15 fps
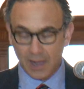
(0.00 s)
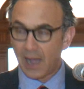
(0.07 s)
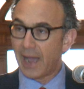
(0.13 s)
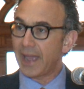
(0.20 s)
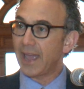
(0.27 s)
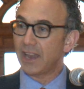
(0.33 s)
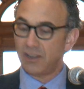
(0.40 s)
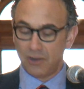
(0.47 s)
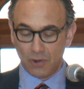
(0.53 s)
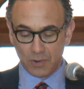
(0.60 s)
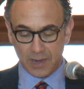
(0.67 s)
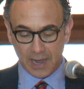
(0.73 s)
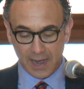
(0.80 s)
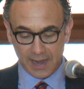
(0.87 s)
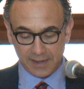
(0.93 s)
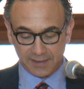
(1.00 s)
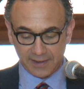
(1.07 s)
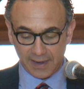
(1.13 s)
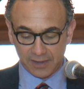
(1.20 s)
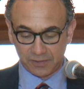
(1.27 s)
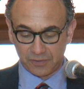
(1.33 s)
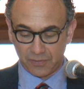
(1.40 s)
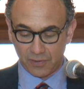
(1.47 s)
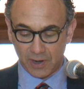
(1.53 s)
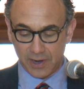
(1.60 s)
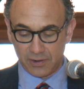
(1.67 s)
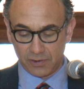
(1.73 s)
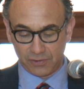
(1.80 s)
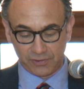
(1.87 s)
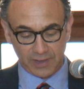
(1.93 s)
I had no context for
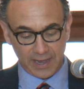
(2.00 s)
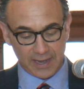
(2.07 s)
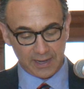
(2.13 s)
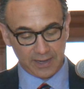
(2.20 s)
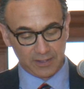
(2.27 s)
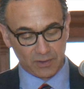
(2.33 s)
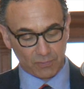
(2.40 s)
understanding